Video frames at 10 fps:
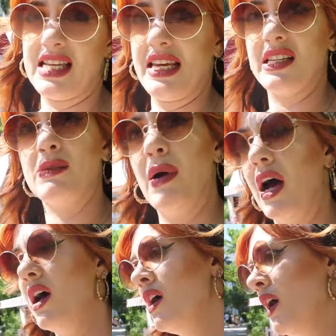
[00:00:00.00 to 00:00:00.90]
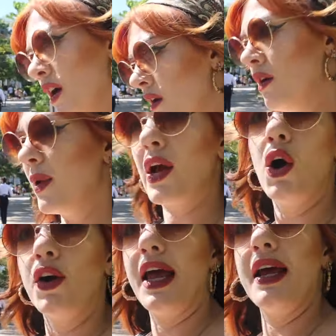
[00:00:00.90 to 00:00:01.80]
seats. But we
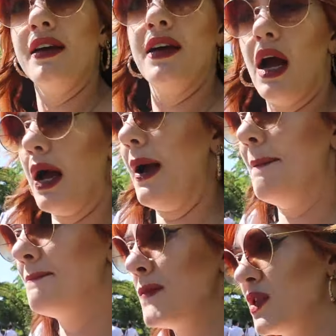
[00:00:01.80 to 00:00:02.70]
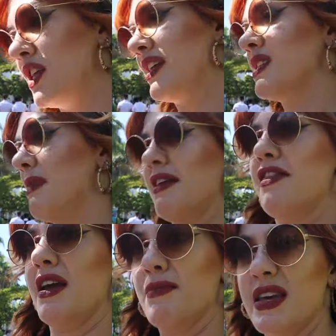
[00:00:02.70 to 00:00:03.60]
got on it. Um, so that's the main
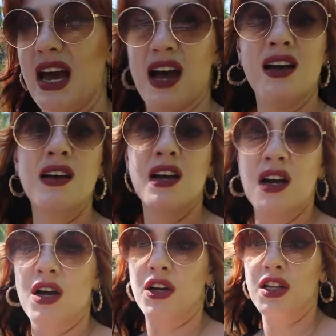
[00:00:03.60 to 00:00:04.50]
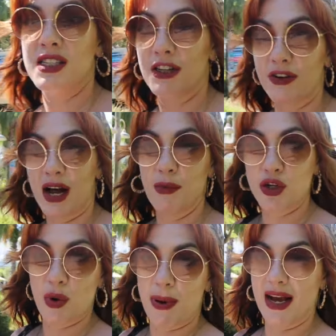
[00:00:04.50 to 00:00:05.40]
thing. But yeah, considering how
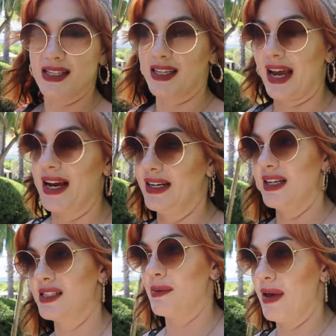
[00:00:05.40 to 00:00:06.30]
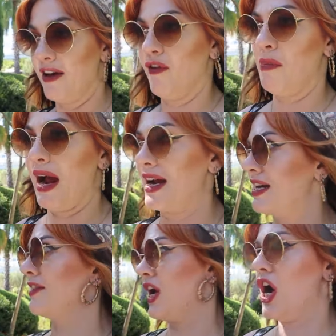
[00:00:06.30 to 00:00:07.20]
much we pay to get in, it is a bit of a
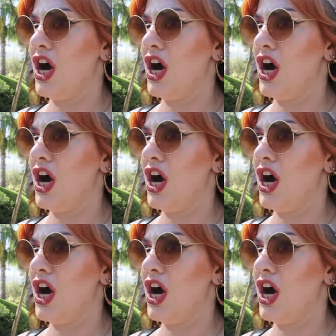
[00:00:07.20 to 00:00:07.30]
pain Not in the